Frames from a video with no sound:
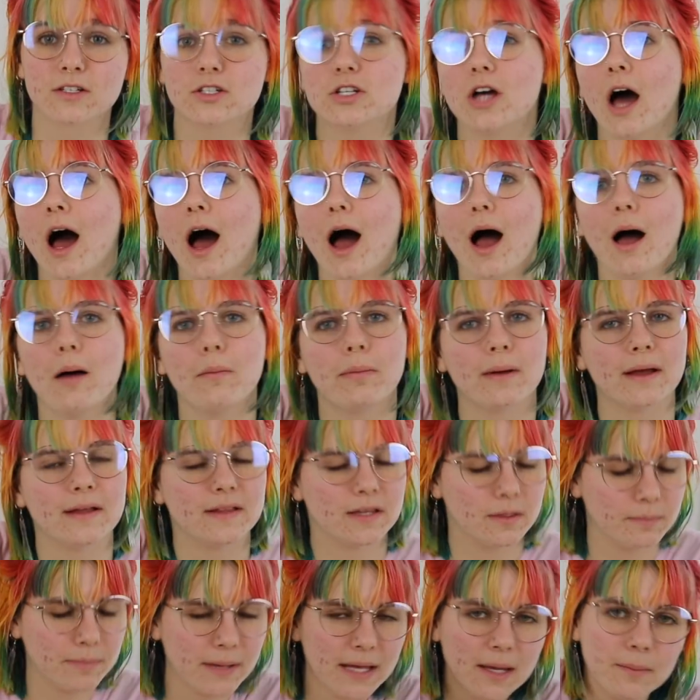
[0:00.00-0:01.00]
top
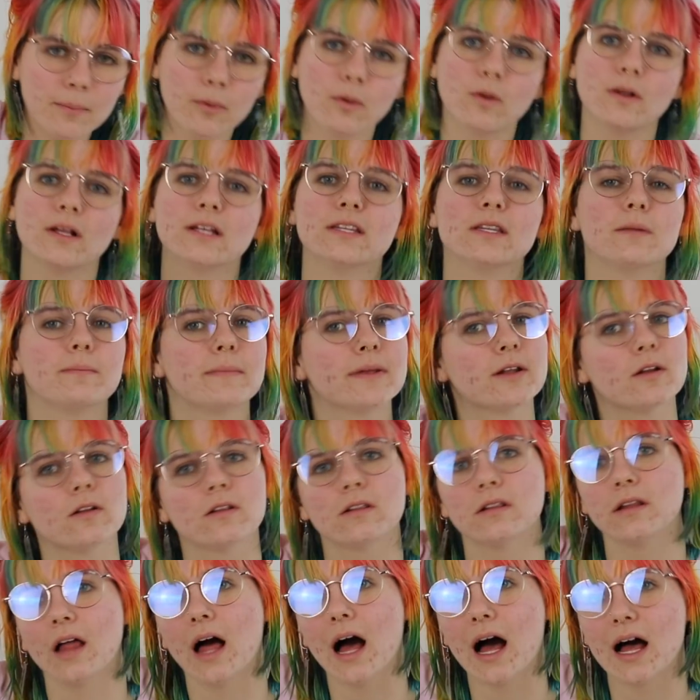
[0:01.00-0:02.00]
and the people in the middle
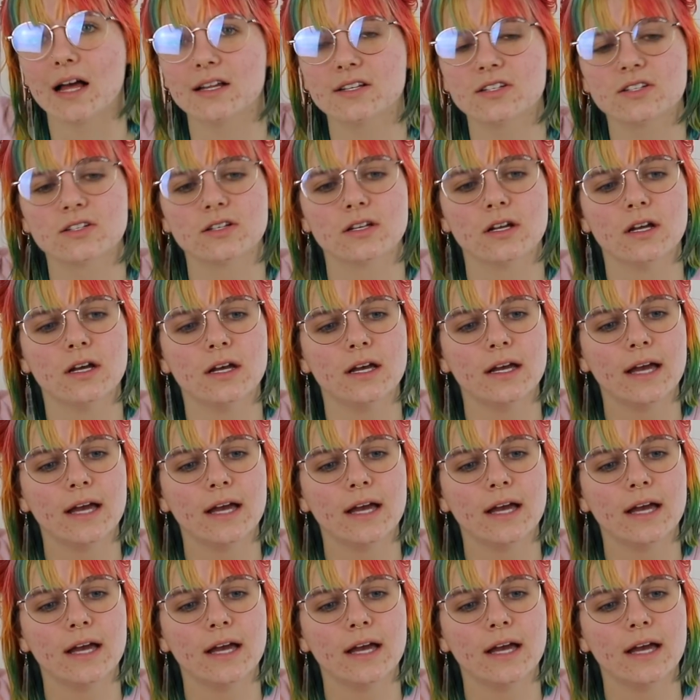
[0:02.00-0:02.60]
class